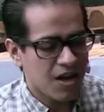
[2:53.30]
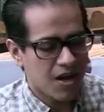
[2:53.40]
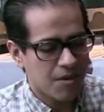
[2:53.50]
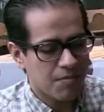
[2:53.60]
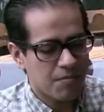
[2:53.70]

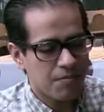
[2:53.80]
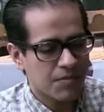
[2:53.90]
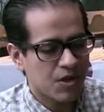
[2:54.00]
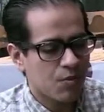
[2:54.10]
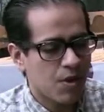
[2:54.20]

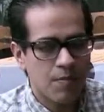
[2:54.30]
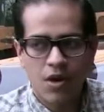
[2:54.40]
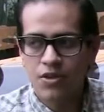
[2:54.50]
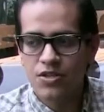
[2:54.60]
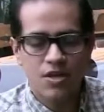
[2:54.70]
My
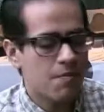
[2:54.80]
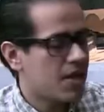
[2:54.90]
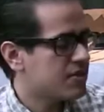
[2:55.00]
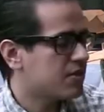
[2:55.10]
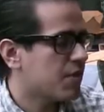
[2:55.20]
mother's an
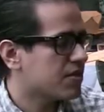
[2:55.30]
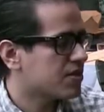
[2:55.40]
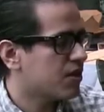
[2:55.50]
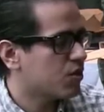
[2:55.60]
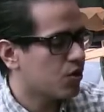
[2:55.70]
amazing
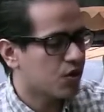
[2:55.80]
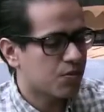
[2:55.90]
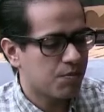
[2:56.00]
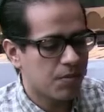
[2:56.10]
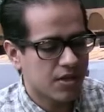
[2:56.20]
Mexican cook,
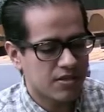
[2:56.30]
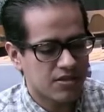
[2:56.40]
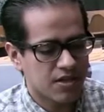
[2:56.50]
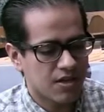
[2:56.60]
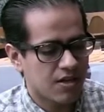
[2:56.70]
but
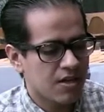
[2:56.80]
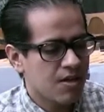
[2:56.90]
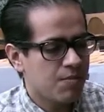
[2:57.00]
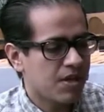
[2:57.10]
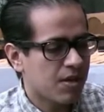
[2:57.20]

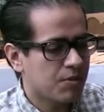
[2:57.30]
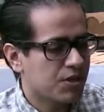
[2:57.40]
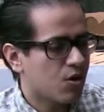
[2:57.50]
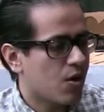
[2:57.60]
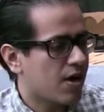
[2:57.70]
being able
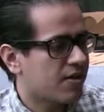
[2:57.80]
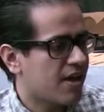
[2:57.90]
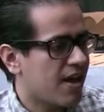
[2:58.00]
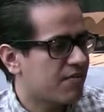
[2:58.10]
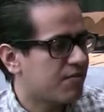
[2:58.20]
to go out
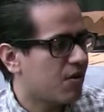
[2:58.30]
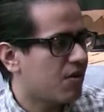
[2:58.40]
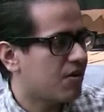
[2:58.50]
and have